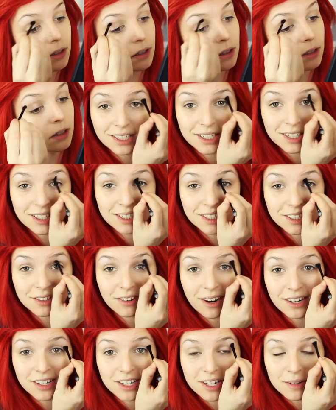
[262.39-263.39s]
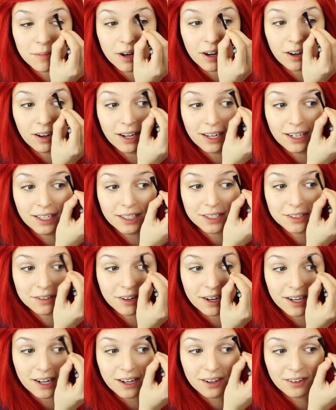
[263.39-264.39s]
It's actually scratching my eyelids
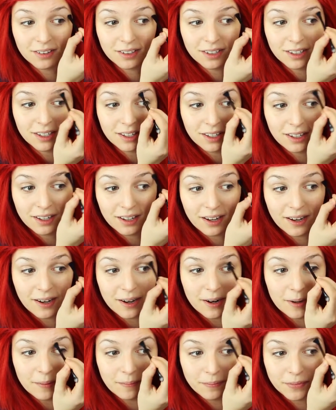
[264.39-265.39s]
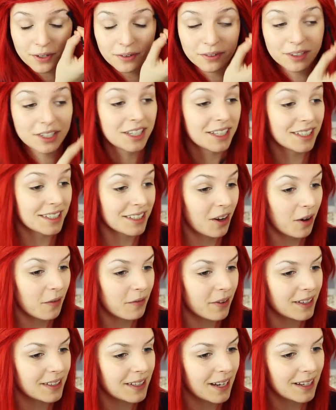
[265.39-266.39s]
right now, which is
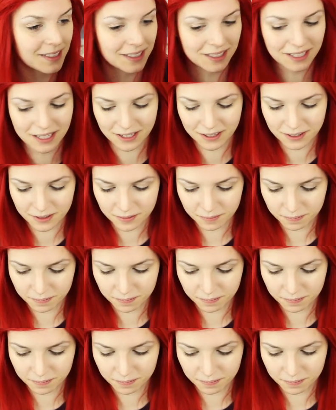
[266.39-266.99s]
not fantastic. I'm